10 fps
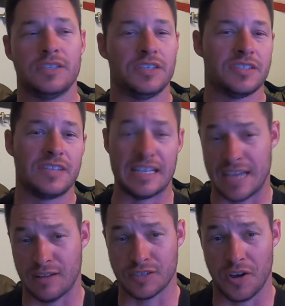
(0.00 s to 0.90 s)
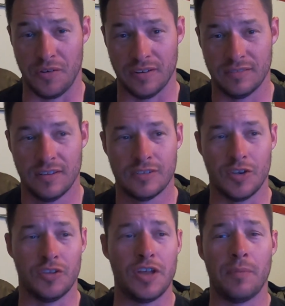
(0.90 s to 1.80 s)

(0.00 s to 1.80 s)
It's just, that's how it's going. So the